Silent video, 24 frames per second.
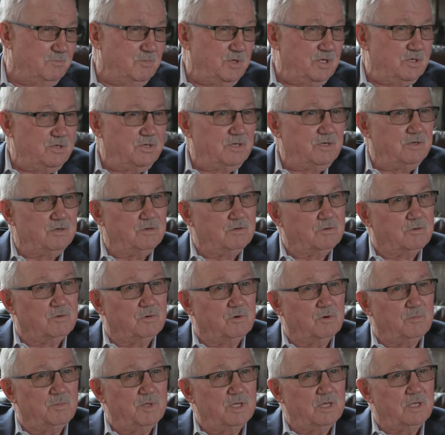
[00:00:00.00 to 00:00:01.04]
mill here in
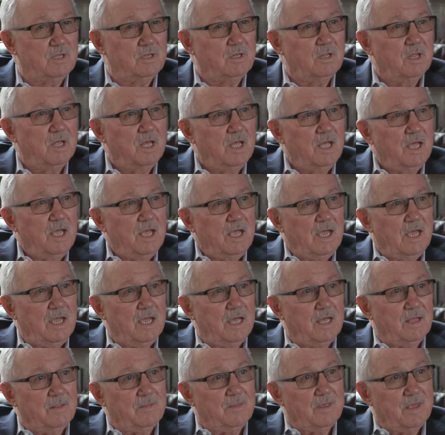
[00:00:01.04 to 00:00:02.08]
Korbel.
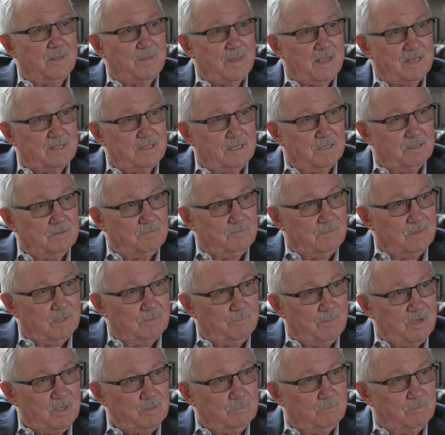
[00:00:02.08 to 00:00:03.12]
And they
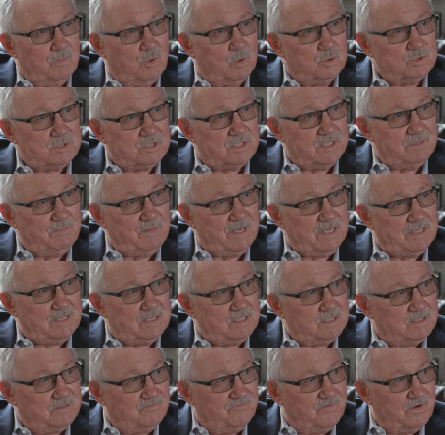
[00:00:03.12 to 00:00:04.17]
mostly made
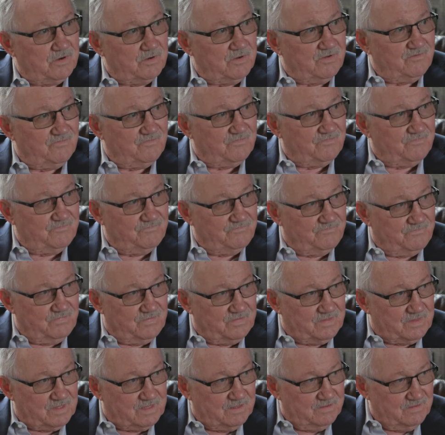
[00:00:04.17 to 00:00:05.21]
this very
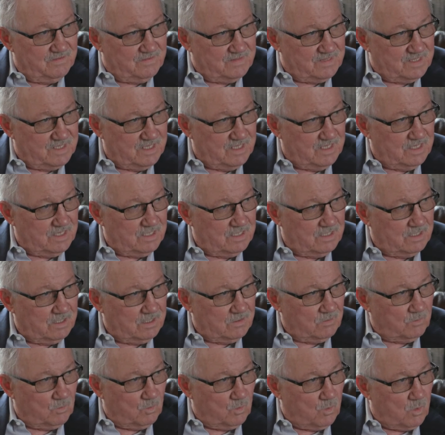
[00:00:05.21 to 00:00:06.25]
thin
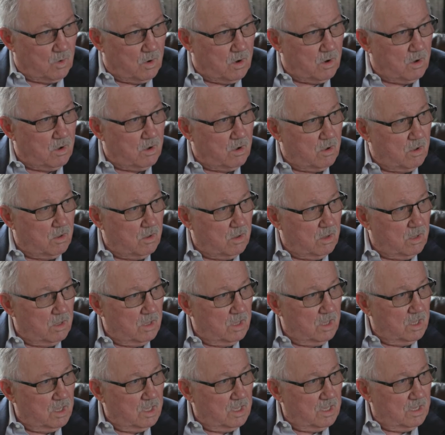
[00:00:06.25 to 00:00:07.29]
wall
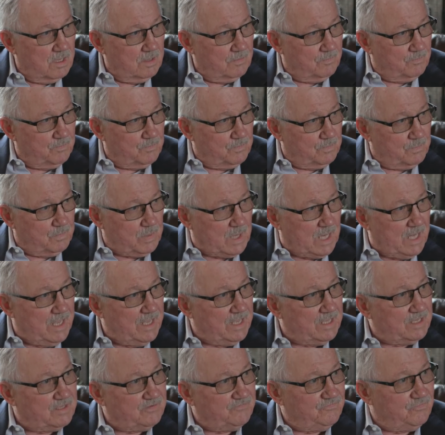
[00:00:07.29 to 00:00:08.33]

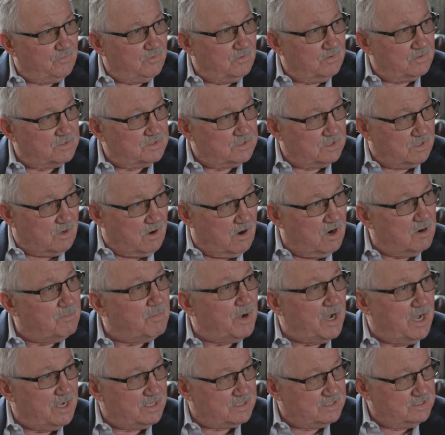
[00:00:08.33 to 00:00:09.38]
planks for cigar
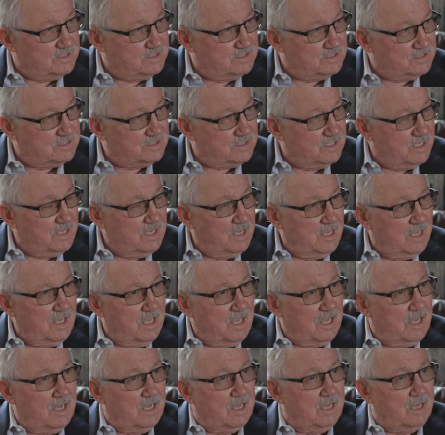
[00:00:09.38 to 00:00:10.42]
boxes
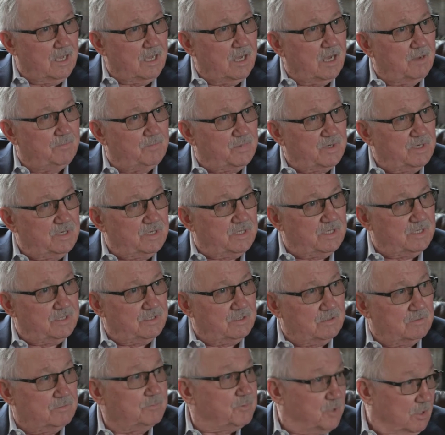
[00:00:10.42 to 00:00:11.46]
up
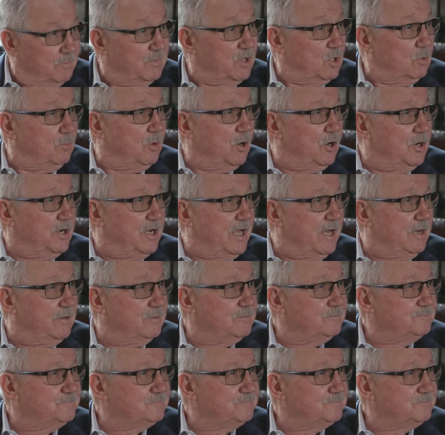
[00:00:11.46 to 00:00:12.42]
until the mill burned down.